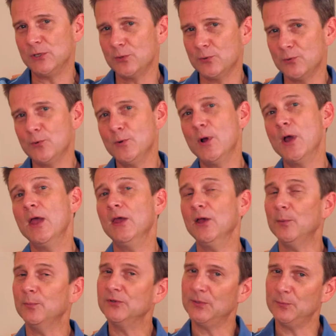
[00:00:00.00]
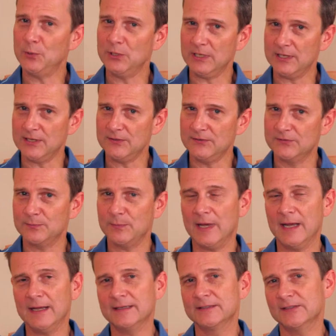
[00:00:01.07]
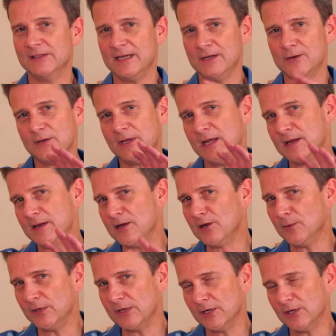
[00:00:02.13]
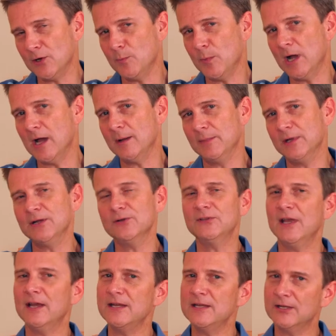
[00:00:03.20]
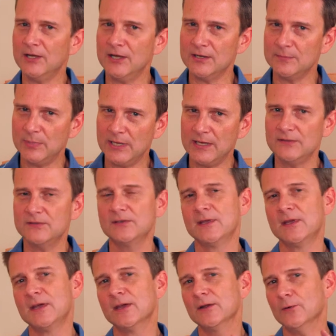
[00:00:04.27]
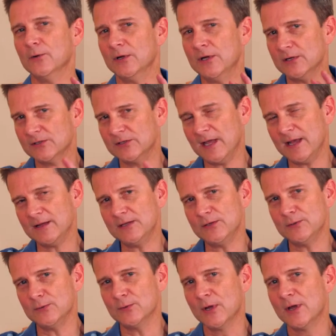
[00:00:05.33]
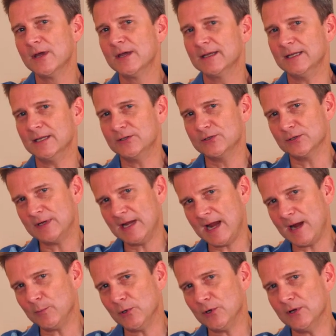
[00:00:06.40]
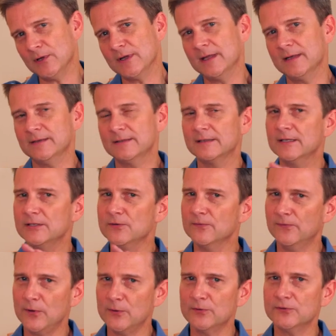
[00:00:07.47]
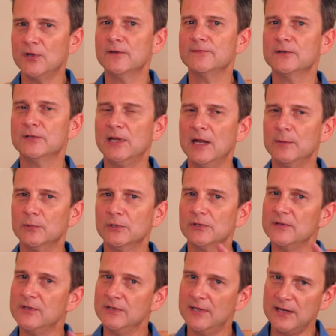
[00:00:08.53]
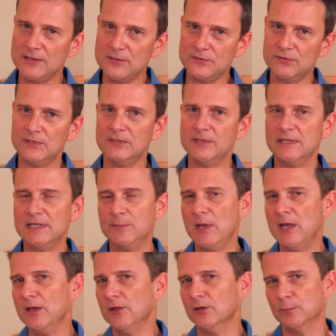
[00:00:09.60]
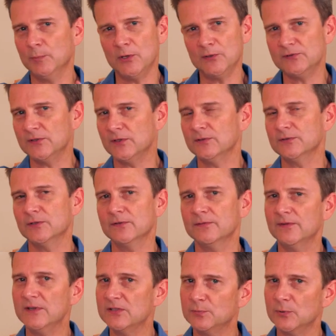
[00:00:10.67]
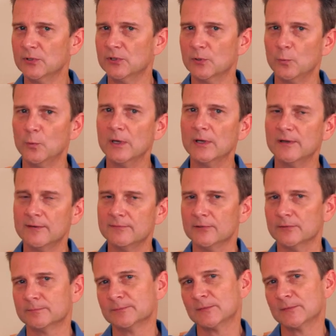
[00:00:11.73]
you help someone else by saying, okay, here you go, mom, here's how you cut and paste, or here's how you get your camera and get your photos off your camera, and then how you send an email or post those on Facebook or wherever.